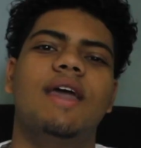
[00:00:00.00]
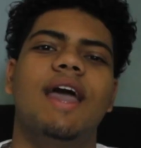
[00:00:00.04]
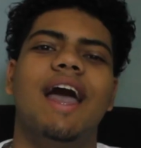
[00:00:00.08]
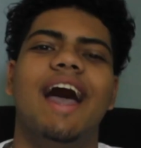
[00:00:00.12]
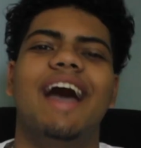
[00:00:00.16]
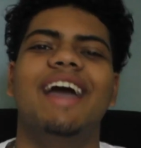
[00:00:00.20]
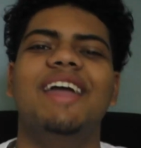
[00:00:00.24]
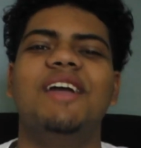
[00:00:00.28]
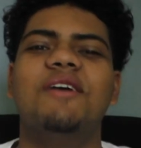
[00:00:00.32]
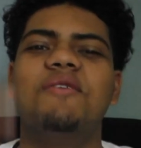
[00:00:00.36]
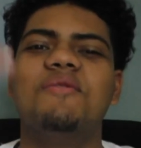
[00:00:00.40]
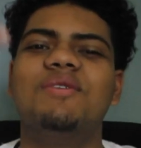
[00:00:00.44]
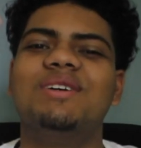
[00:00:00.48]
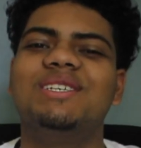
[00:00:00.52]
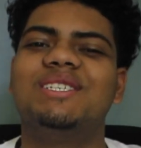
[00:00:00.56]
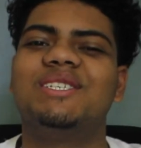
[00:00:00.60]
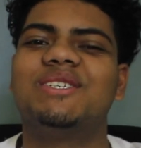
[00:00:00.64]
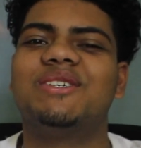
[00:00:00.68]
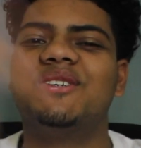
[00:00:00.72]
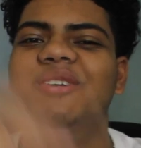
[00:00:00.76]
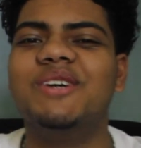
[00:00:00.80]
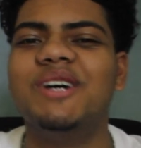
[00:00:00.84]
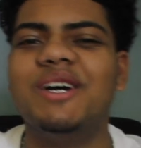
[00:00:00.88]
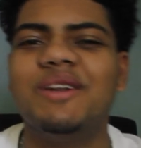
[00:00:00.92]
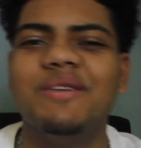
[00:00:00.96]
Hey, what's
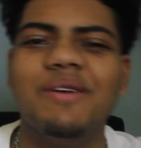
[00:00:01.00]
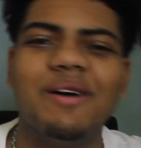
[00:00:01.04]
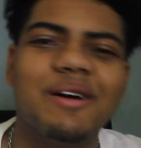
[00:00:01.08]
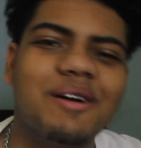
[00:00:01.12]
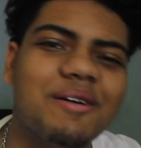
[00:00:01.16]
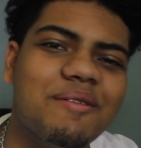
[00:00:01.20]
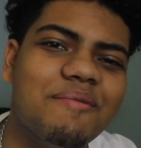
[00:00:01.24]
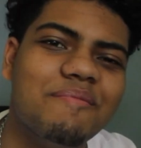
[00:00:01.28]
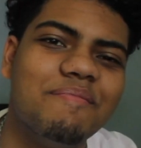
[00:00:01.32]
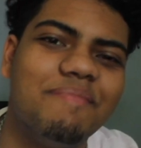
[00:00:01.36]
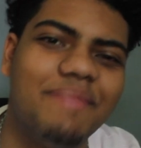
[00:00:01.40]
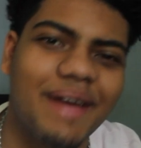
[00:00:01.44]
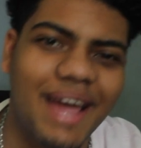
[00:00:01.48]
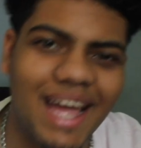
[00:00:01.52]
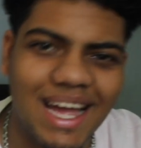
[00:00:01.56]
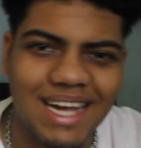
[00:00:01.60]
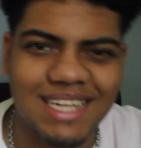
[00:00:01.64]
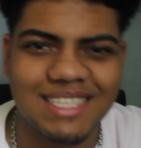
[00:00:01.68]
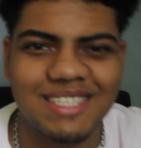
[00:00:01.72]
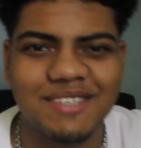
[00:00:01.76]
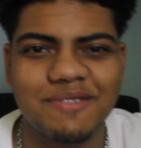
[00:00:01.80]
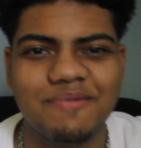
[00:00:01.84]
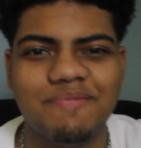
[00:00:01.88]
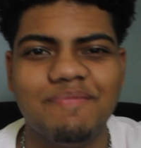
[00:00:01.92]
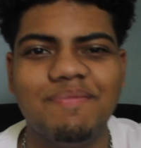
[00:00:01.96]
good? Welcome
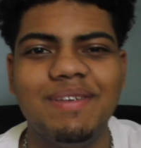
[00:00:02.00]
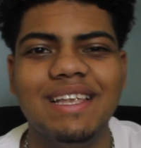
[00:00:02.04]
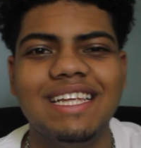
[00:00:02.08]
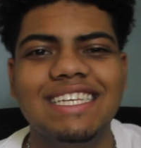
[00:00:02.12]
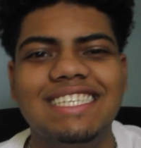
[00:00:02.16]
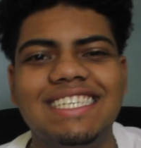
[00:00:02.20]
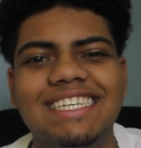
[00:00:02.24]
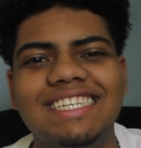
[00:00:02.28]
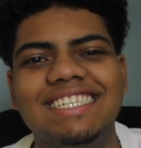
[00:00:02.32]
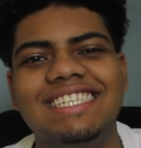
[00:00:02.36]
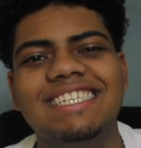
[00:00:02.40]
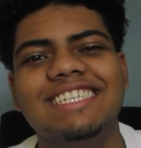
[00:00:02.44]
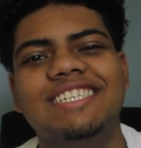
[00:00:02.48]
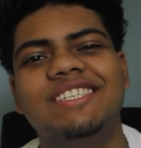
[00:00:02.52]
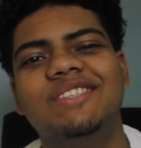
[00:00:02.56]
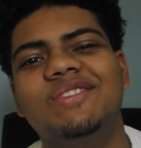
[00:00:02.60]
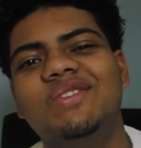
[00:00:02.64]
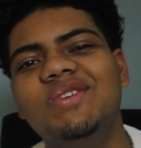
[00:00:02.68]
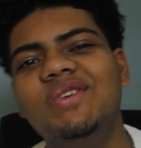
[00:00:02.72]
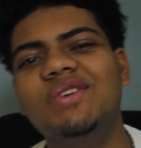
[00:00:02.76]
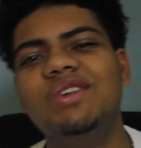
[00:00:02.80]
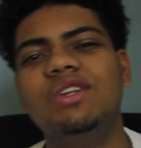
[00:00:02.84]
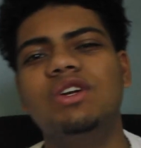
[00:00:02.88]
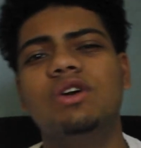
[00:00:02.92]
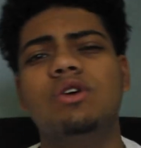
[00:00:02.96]
back to Plicity
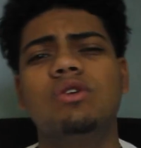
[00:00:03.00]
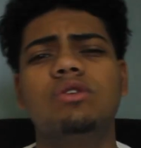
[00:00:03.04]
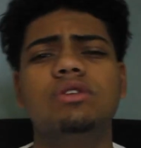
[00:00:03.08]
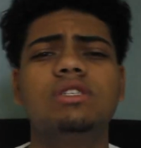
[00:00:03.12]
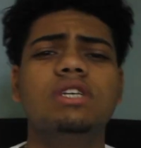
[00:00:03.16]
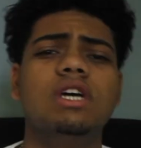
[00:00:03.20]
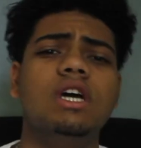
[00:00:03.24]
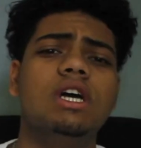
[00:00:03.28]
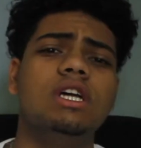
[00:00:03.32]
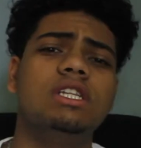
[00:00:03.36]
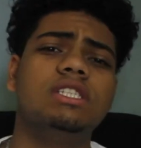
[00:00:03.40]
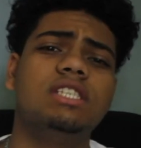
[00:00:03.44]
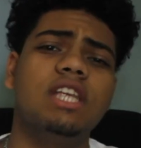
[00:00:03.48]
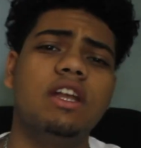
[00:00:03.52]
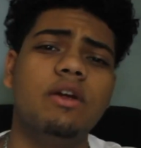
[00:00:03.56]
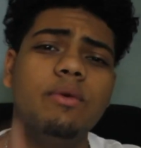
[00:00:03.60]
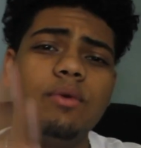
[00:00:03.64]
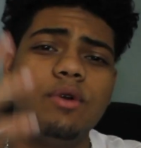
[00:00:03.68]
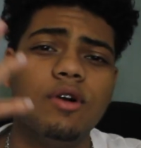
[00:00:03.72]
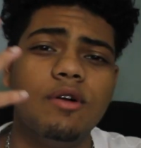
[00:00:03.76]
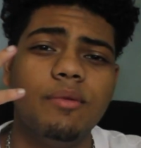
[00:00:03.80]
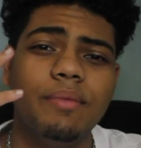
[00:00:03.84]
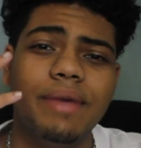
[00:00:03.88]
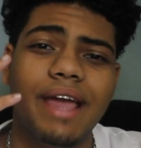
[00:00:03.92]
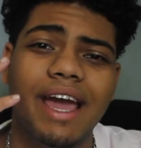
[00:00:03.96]
Studios. Today we're
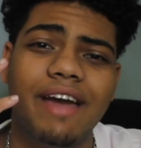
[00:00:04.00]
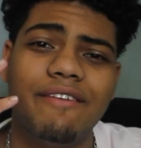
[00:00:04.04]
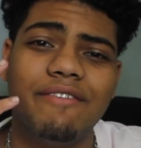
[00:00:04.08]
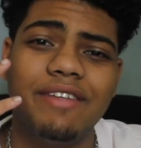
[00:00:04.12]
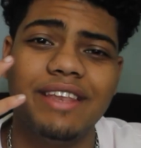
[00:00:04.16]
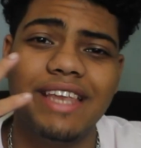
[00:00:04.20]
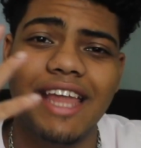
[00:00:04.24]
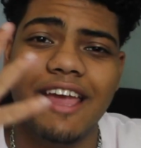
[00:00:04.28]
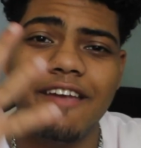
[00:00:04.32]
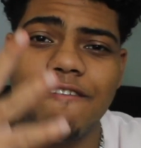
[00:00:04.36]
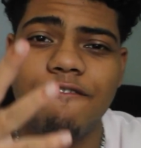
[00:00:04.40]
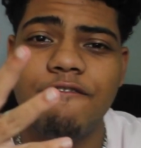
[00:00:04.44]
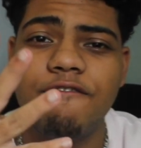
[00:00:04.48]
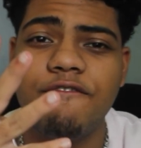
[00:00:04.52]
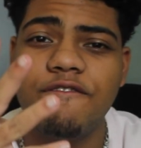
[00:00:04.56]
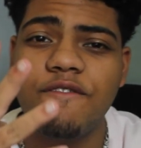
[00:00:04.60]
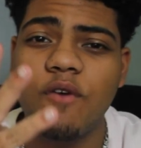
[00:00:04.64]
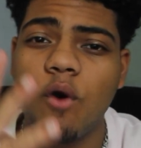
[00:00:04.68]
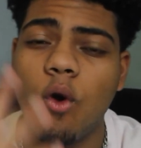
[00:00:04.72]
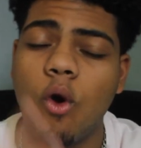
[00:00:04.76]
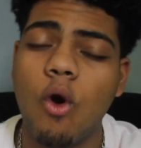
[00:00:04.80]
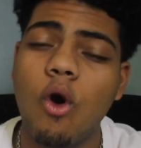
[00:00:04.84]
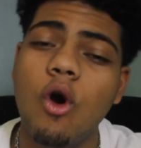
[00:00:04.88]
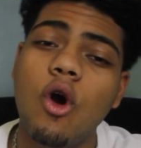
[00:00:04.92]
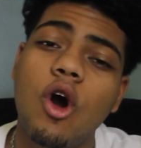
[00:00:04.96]
going to be having day
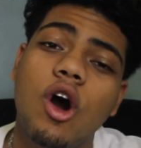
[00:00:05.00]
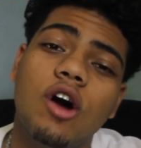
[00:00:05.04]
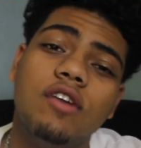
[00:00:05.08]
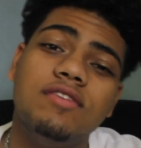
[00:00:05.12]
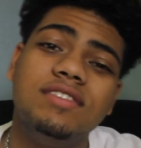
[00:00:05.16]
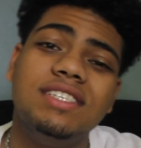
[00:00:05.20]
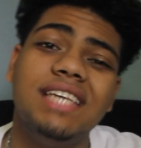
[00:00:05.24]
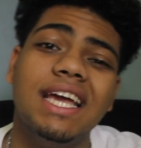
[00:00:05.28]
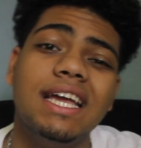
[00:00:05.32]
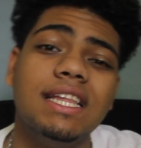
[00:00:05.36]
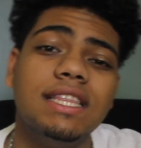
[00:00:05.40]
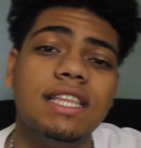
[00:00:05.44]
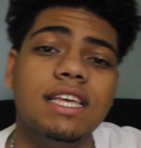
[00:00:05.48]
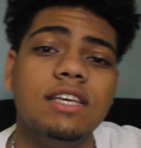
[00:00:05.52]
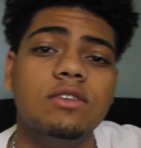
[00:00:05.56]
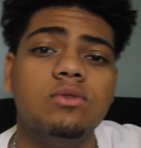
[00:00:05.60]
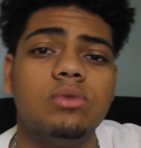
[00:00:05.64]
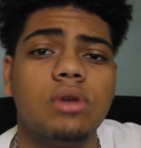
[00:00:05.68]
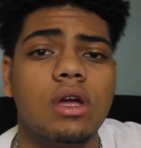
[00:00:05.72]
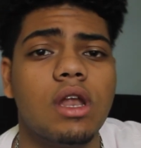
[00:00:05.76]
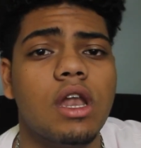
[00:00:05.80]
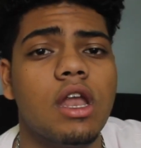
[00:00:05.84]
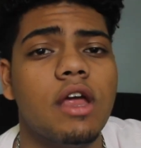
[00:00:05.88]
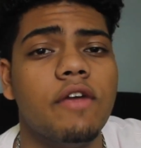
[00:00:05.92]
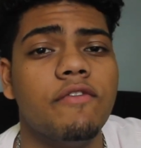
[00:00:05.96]
4 of 10 things we're
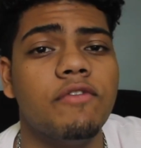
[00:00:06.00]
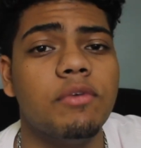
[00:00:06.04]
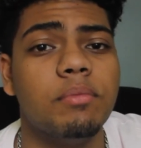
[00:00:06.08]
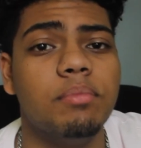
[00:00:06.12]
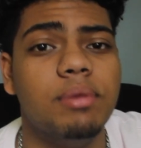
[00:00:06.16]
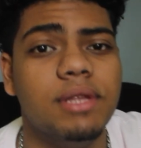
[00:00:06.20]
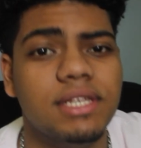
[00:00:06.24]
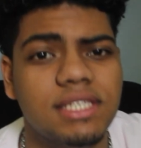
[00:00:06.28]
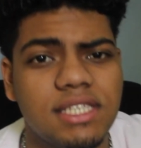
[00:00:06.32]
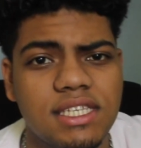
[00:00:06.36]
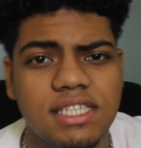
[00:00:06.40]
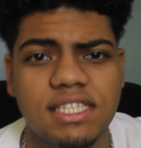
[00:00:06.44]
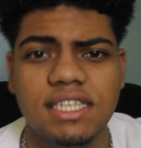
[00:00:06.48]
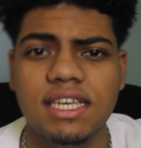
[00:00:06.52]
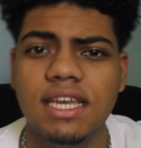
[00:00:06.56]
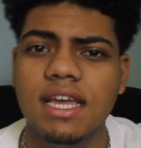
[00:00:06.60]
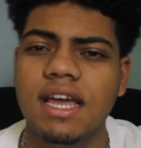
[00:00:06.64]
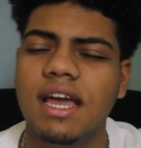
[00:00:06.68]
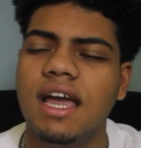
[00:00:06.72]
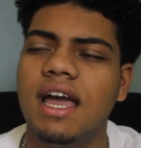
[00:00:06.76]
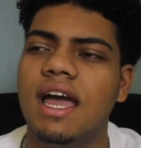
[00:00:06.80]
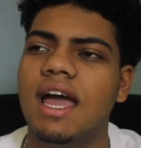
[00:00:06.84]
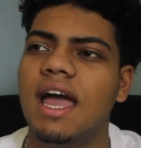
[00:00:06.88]
going to learn from Plicity.